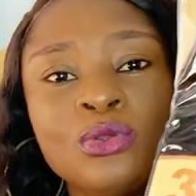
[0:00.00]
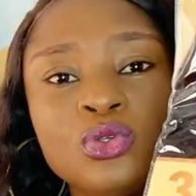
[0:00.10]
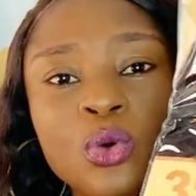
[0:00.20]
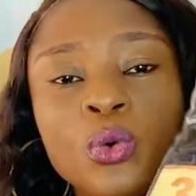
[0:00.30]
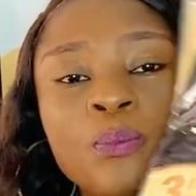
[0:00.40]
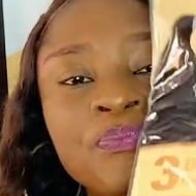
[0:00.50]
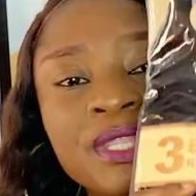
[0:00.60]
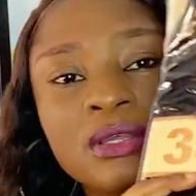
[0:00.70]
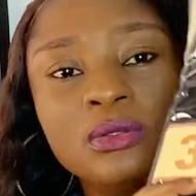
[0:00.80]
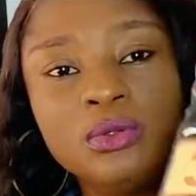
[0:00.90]
So
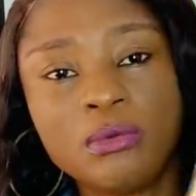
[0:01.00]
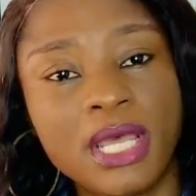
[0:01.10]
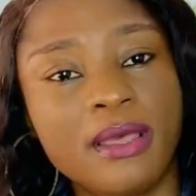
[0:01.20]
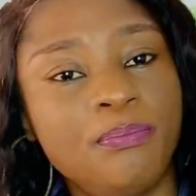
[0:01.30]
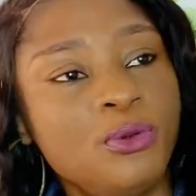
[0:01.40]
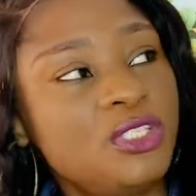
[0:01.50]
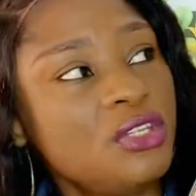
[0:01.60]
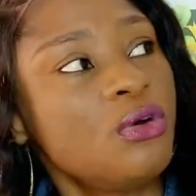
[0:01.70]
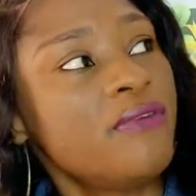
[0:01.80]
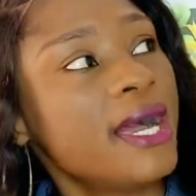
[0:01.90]

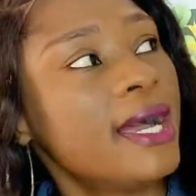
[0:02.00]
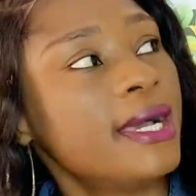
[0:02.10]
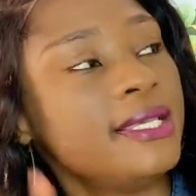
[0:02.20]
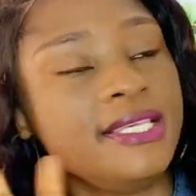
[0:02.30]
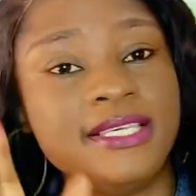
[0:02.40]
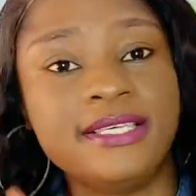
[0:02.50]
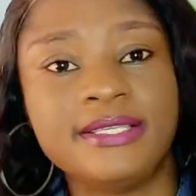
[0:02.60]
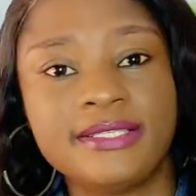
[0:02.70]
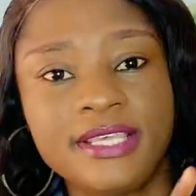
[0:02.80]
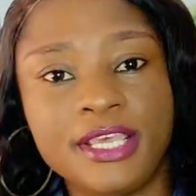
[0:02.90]
Beauty Nova
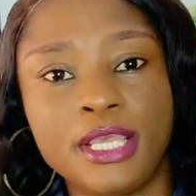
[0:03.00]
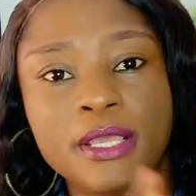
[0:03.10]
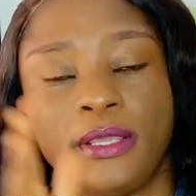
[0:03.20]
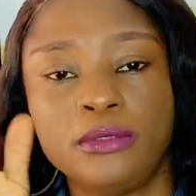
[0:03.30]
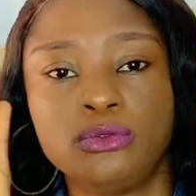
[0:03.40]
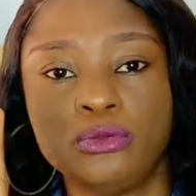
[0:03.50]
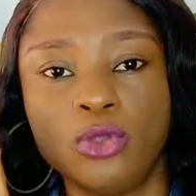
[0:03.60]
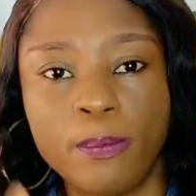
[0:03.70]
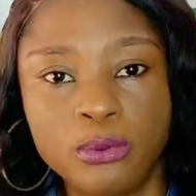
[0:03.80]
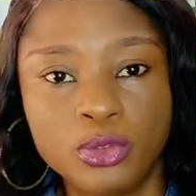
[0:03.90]
is a
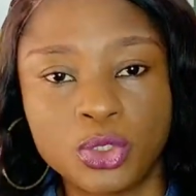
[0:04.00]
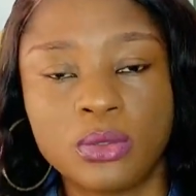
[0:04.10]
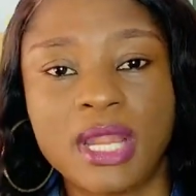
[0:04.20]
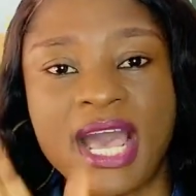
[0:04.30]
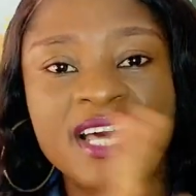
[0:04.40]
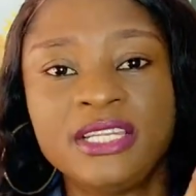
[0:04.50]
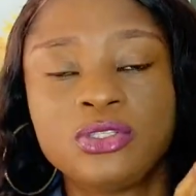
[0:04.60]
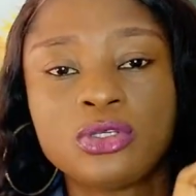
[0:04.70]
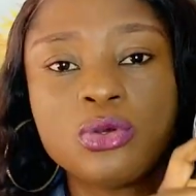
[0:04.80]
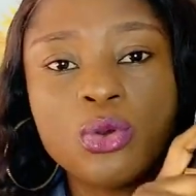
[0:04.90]
double drawn, and
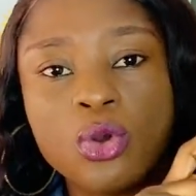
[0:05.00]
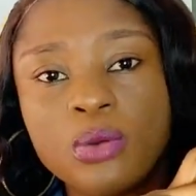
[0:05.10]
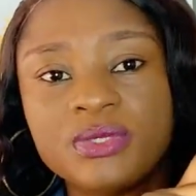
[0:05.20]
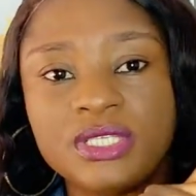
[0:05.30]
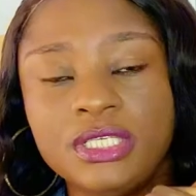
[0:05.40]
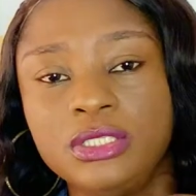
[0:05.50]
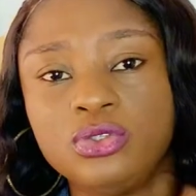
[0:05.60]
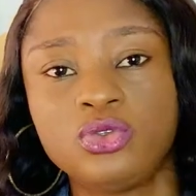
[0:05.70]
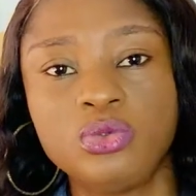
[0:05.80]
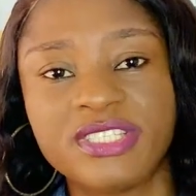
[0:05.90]
it also comes
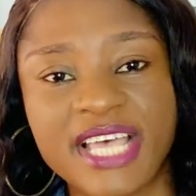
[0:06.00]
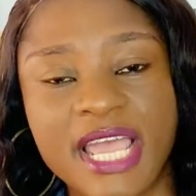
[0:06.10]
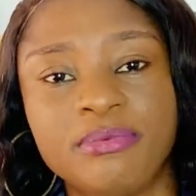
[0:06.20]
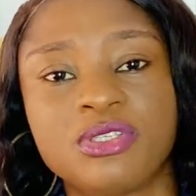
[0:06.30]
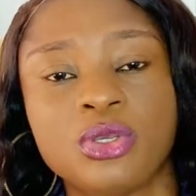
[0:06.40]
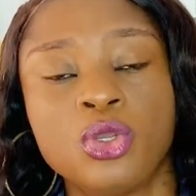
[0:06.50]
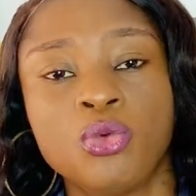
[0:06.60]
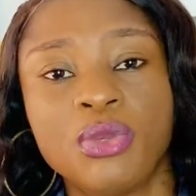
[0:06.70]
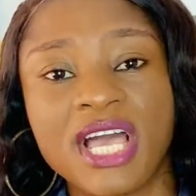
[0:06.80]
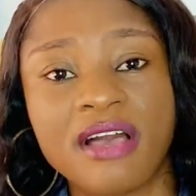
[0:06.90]
in two types.
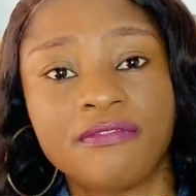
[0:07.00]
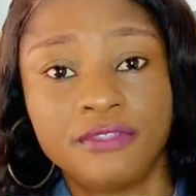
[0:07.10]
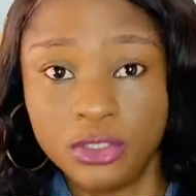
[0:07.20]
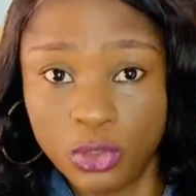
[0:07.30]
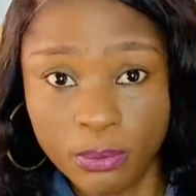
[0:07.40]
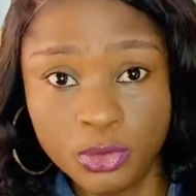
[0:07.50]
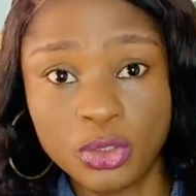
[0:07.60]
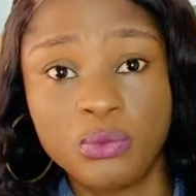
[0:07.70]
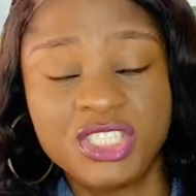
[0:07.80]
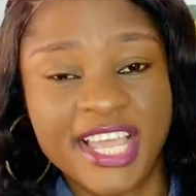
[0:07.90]
We have the double
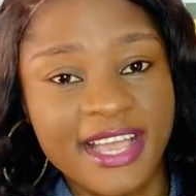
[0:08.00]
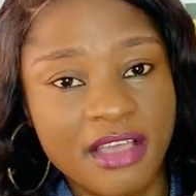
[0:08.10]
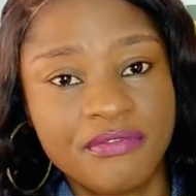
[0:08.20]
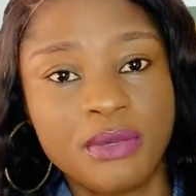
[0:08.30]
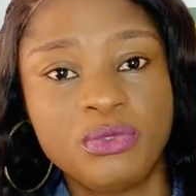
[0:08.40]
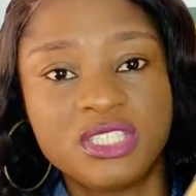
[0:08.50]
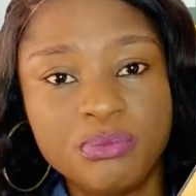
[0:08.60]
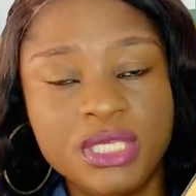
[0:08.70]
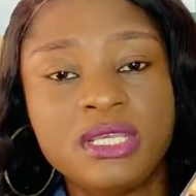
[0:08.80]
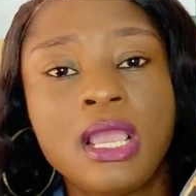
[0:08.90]
drawn, which I have here with
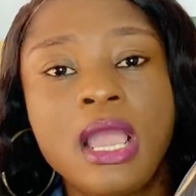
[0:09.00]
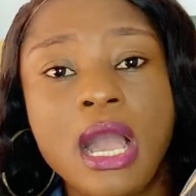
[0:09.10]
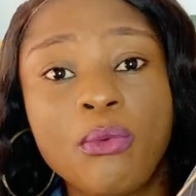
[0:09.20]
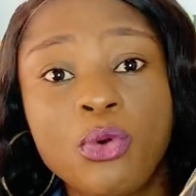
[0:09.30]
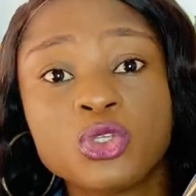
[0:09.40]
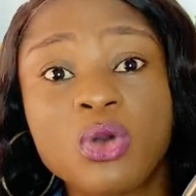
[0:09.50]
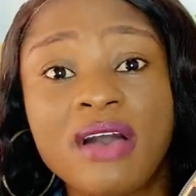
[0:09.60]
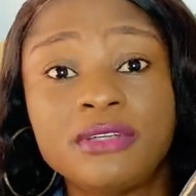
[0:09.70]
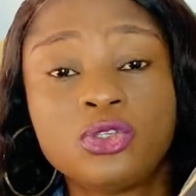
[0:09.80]
me, and we also have the